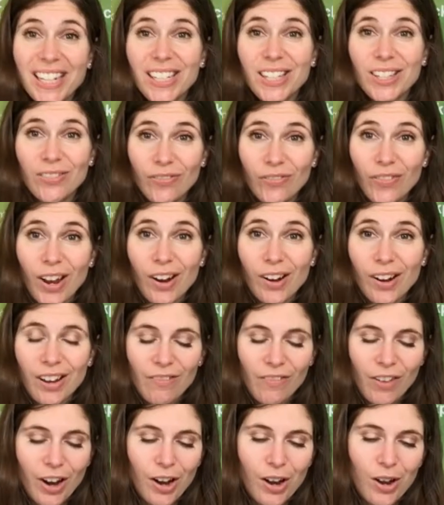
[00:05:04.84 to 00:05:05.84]
is very,
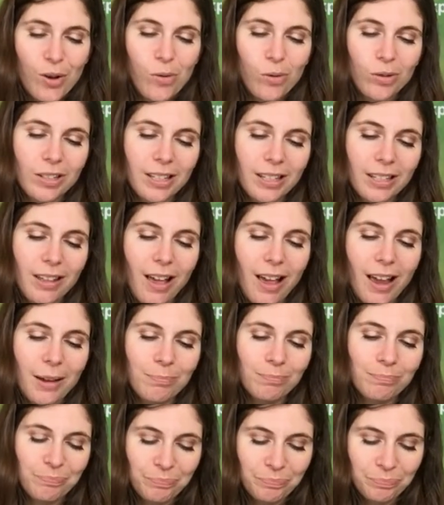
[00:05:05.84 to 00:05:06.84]
very cool
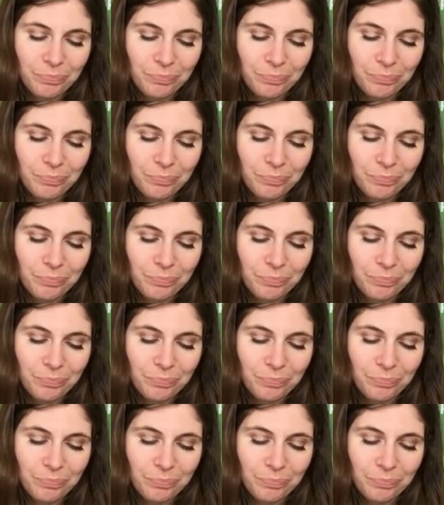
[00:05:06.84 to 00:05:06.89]
slime.